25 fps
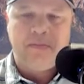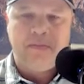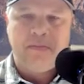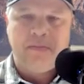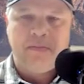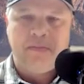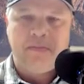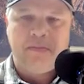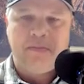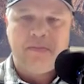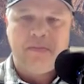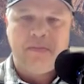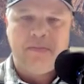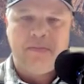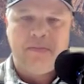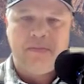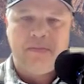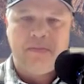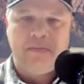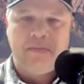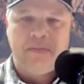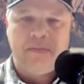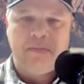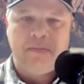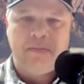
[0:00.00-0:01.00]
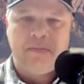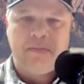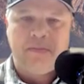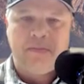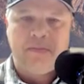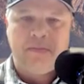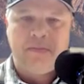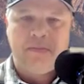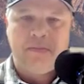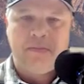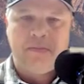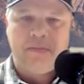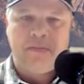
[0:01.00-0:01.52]

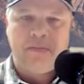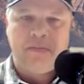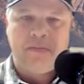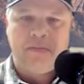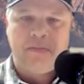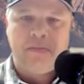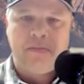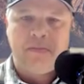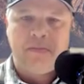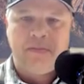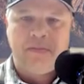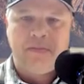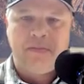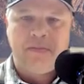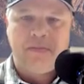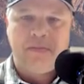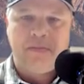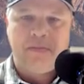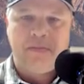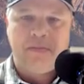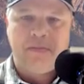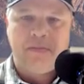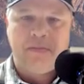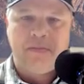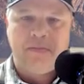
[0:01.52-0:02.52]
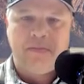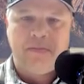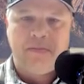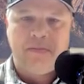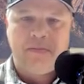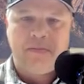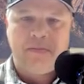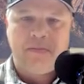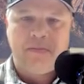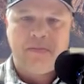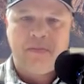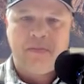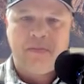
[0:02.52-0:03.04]

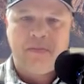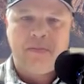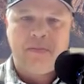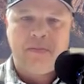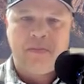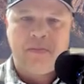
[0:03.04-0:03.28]
This person isn't speaking.